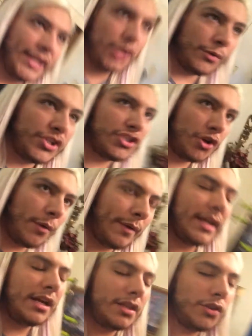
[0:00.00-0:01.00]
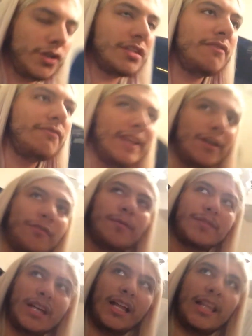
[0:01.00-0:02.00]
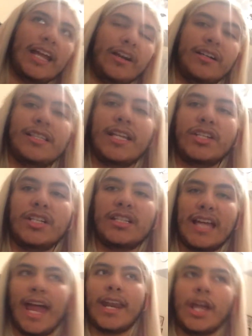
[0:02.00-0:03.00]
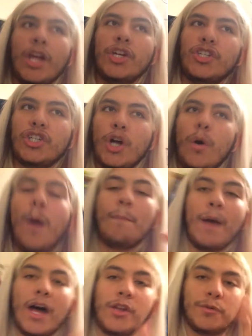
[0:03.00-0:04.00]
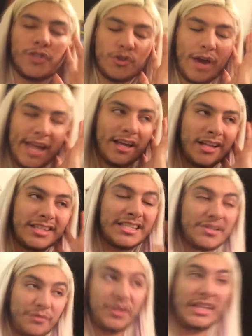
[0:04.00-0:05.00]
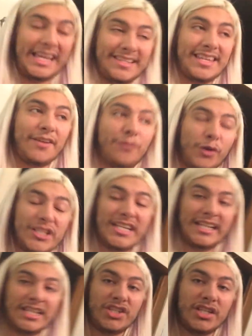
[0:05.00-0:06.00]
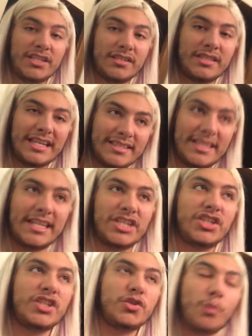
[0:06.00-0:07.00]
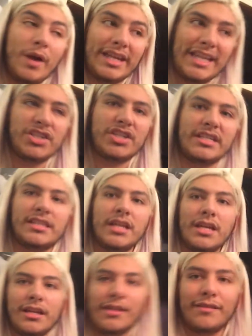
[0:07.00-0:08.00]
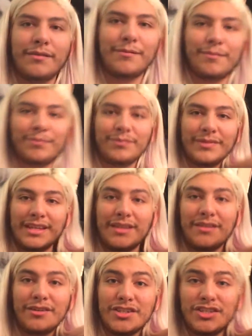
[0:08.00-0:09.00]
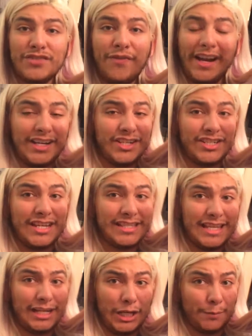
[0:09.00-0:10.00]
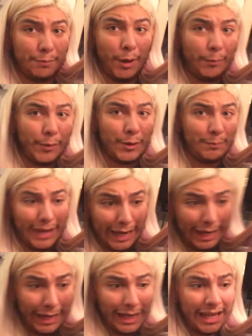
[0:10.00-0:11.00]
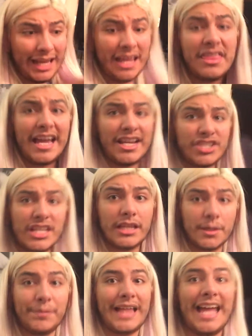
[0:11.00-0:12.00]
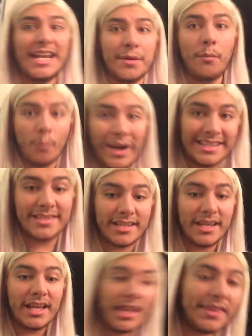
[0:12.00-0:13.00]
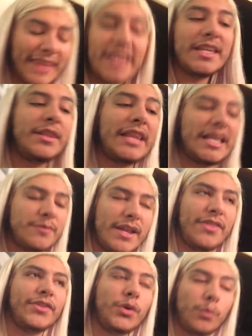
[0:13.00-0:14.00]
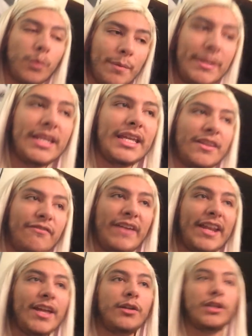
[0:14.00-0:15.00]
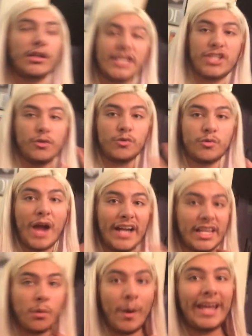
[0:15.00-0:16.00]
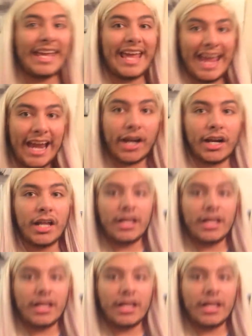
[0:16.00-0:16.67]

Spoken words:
that you were showing, there's a video from Zala Hair Extensions that show a model trying on the different lengths, like 14 inches, 16 inches, 20 inches. Fucking shit didn't look purple to me. That shit looked platinum white. That's what I thought. The woman in the video looked like she was rocking white hair.